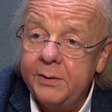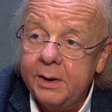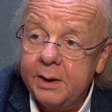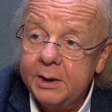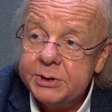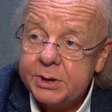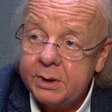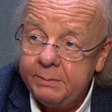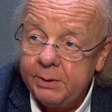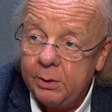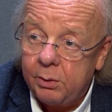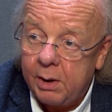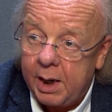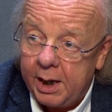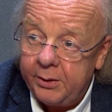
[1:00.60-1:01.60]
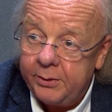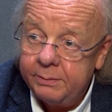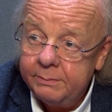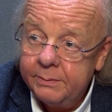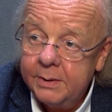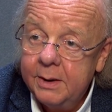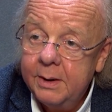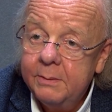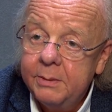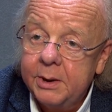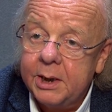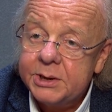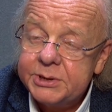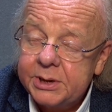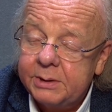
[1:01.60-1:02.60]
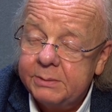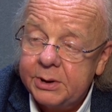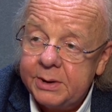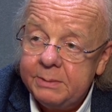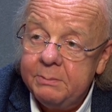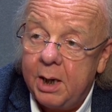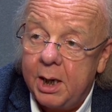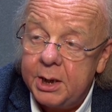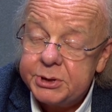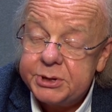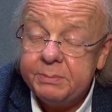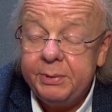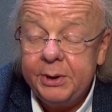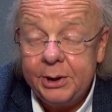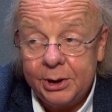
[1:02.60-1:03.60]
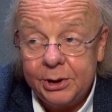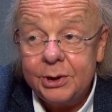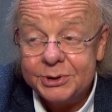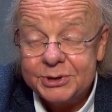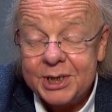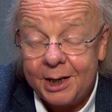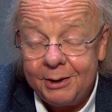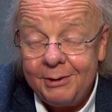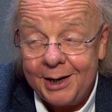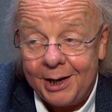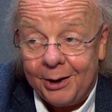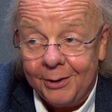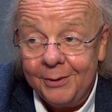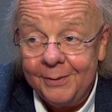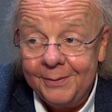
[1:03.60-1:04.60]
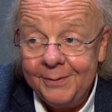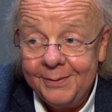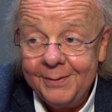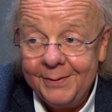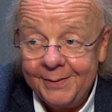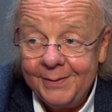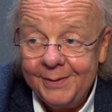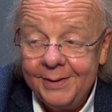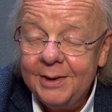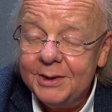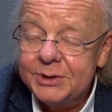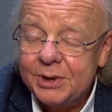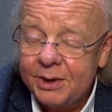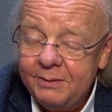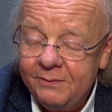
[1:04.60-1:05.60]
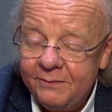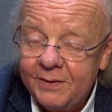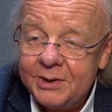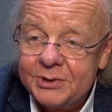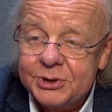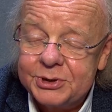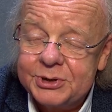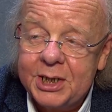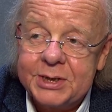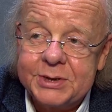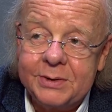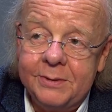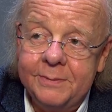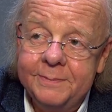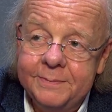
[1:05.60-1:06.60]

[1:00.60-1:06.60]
think he's going to be all right, because Margaery, being a good Tyrell, is going to be very successful.